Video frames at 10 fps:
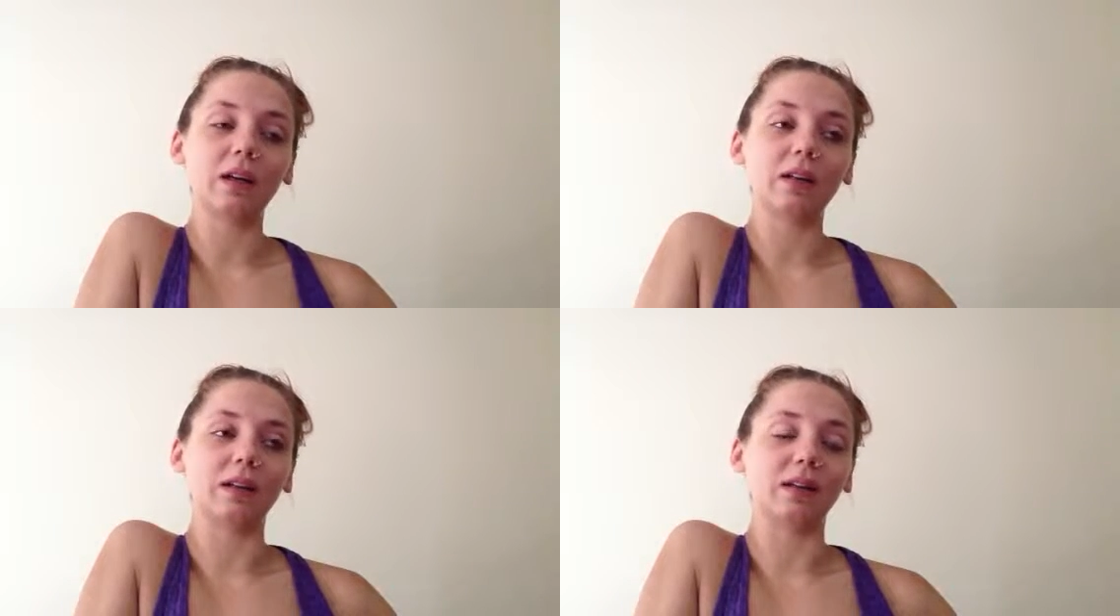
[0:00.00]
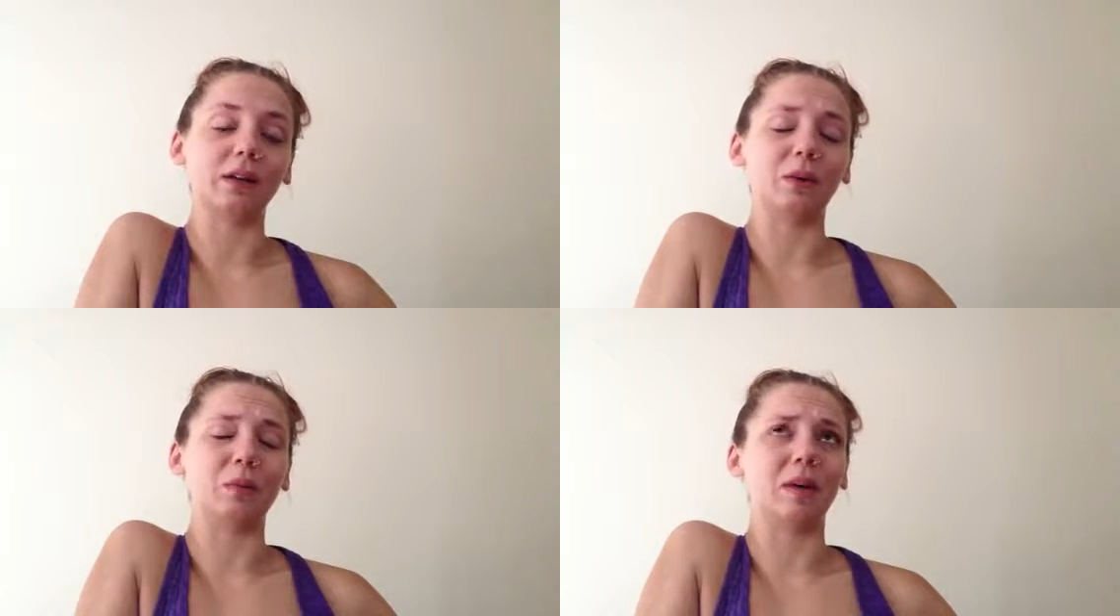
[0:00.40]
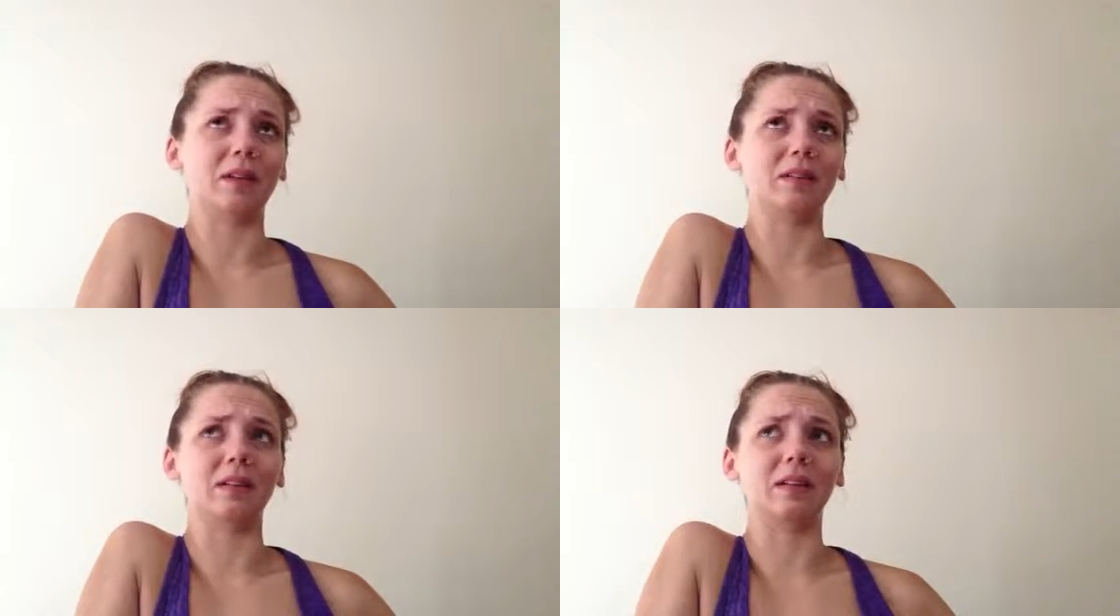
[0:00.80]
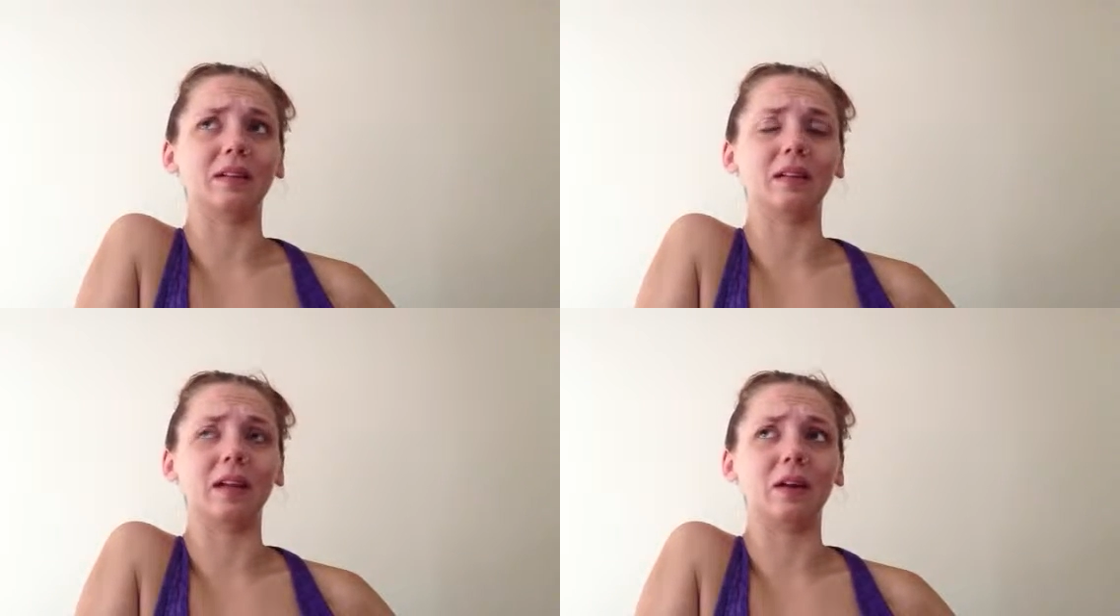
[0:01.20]
I didn't go to bed
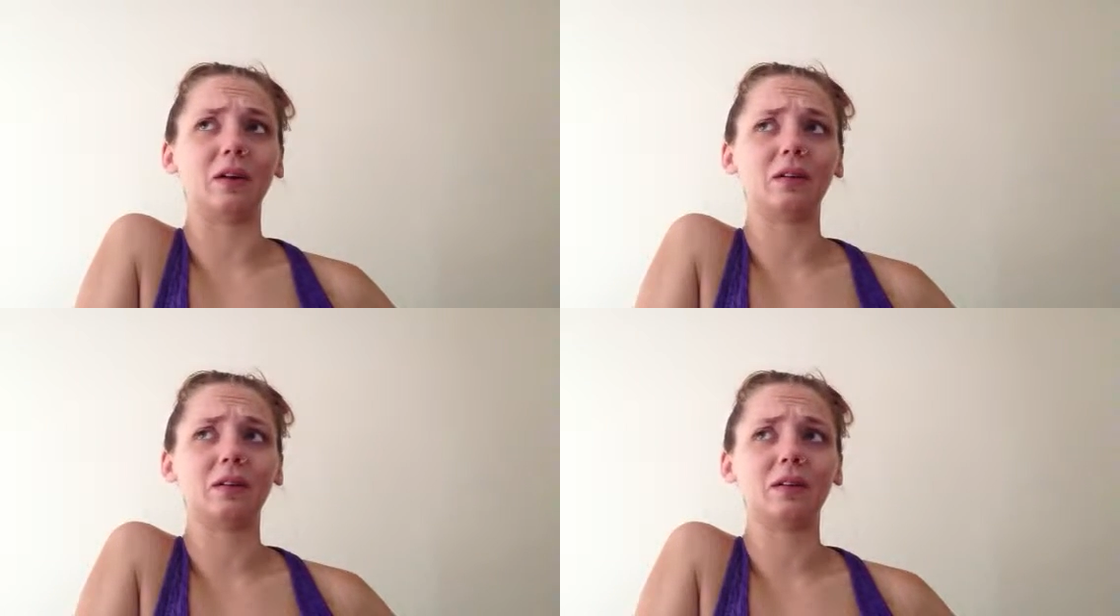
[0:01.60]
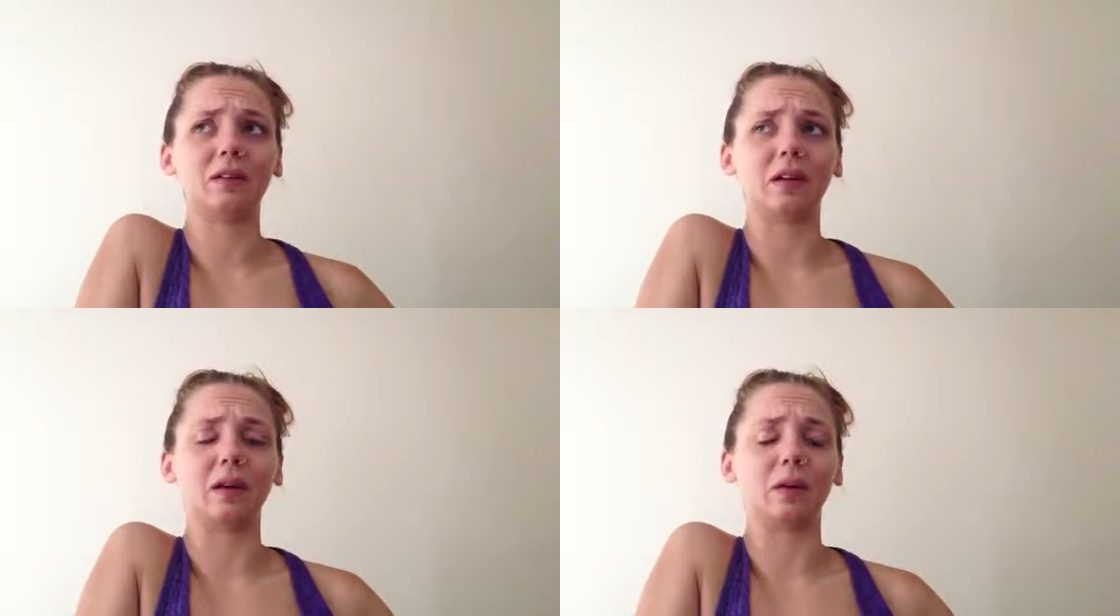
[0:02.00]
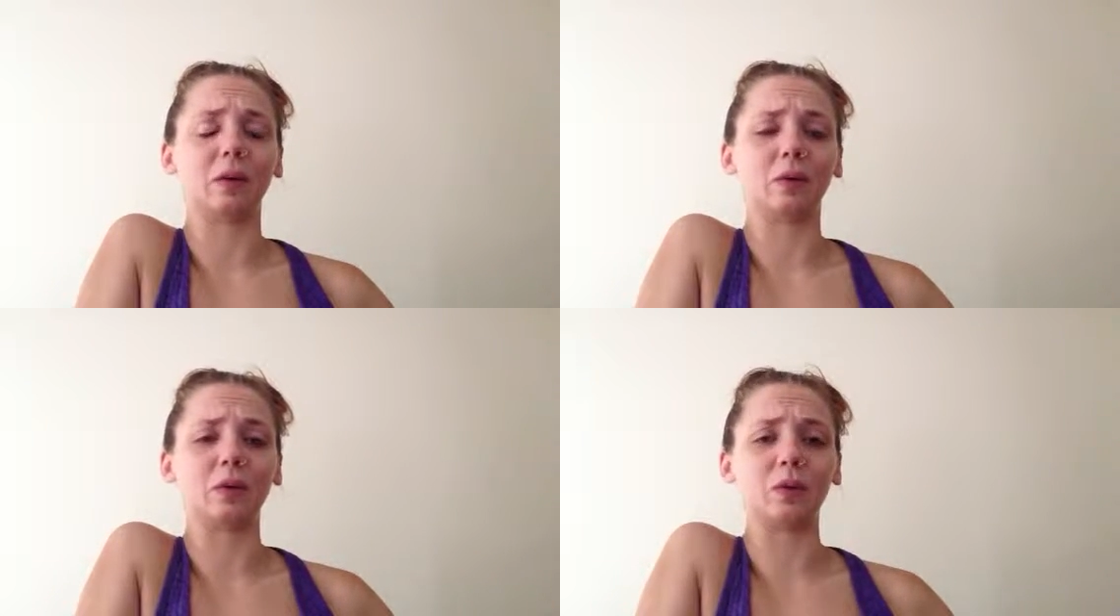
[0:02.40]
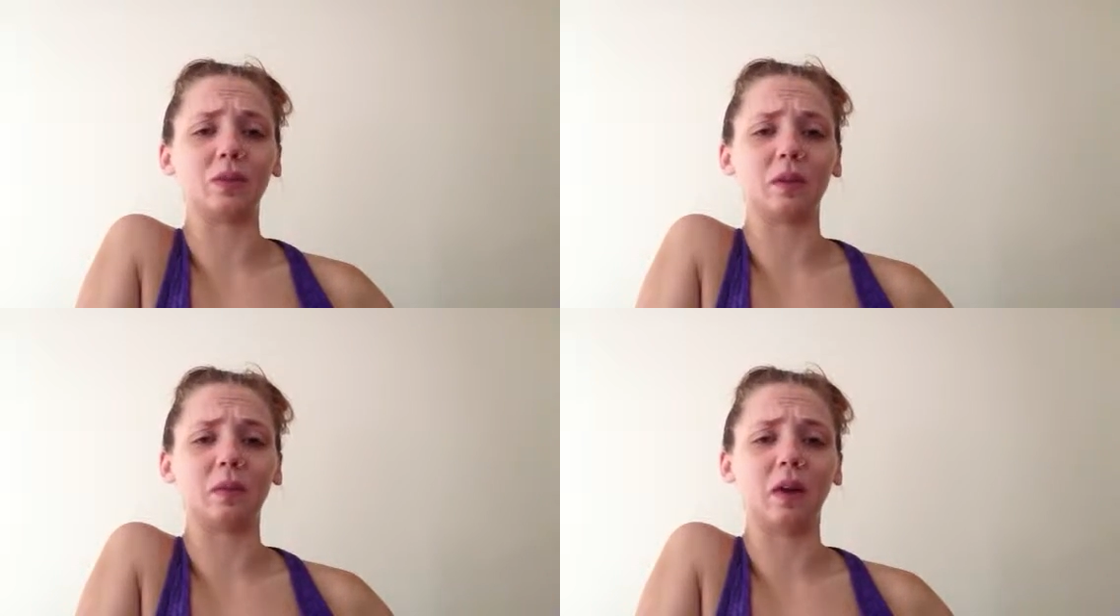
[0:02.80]
till like, I don't know, 2
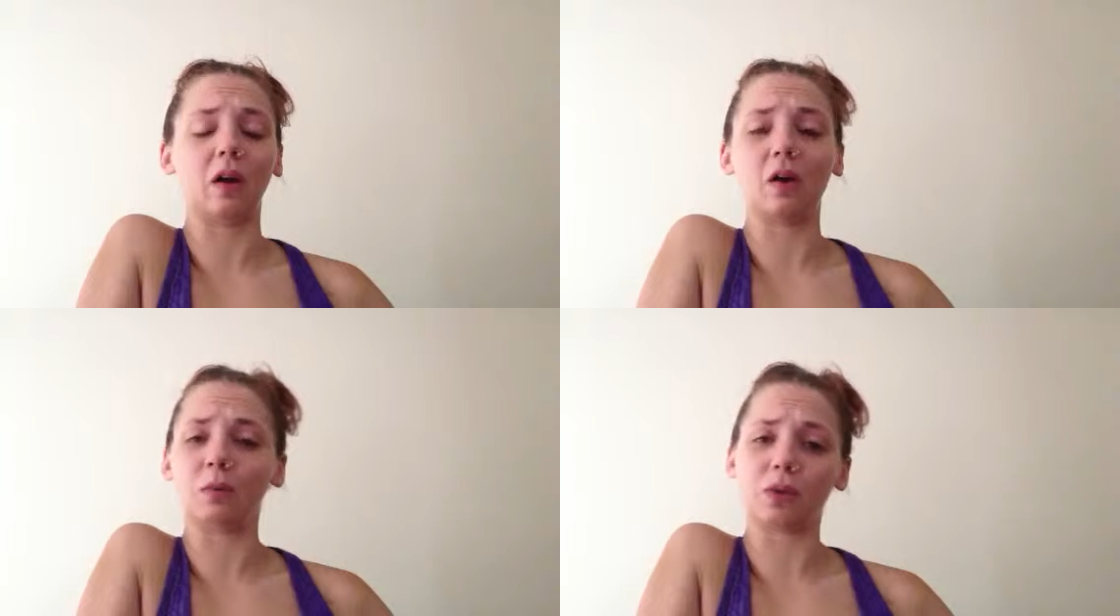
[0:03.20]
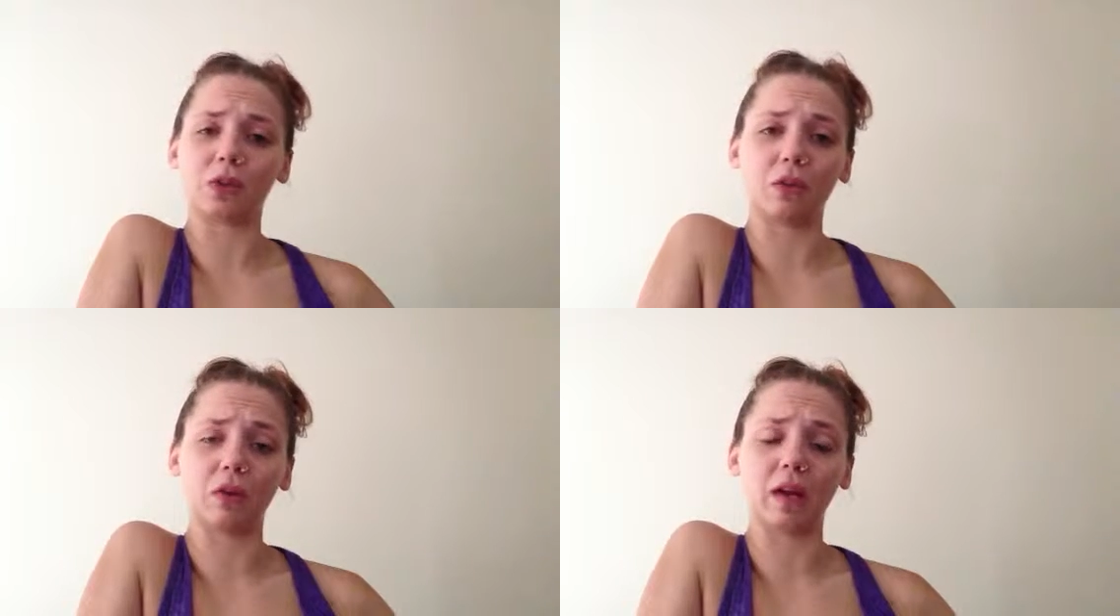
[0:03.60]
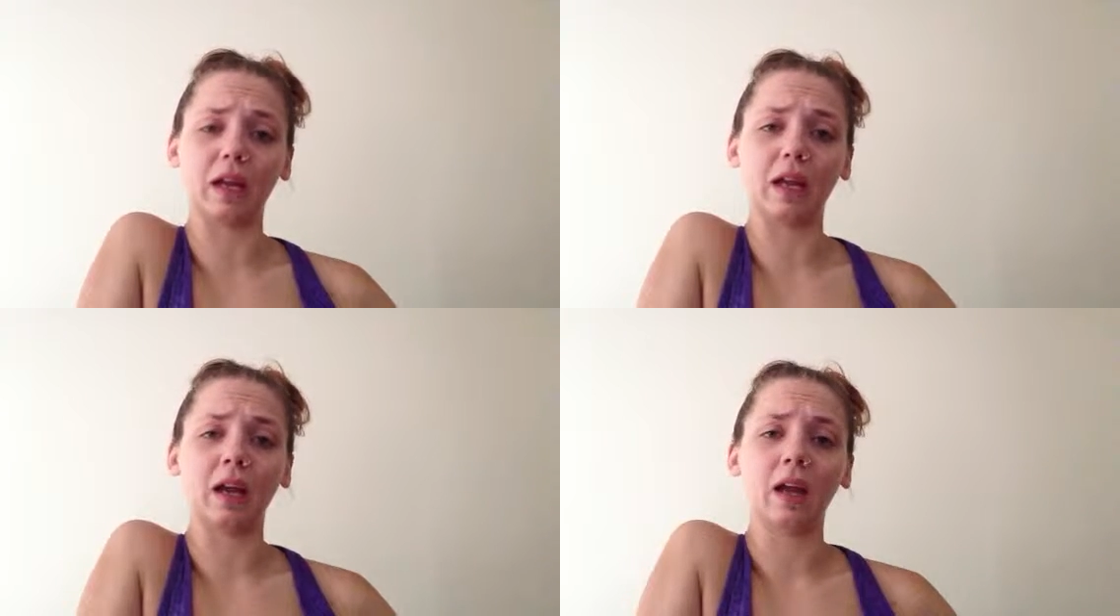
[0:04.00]
something, almost 3.